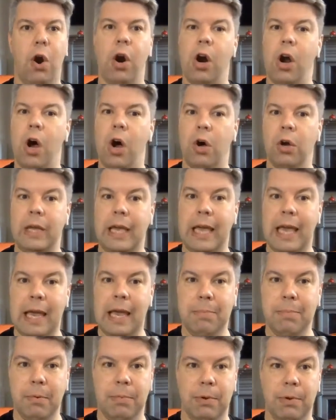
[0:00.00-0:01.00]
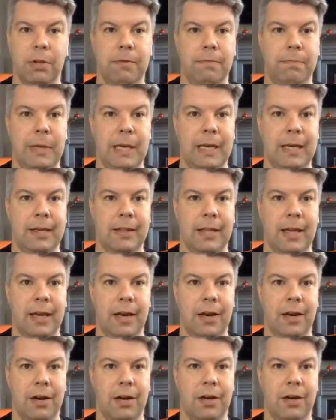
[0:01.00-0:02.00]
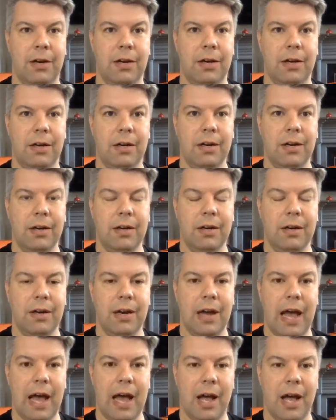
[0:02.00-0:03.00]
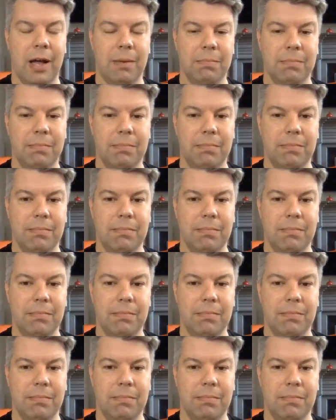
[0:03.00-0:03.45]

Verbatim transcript: are all capable of being there. Um,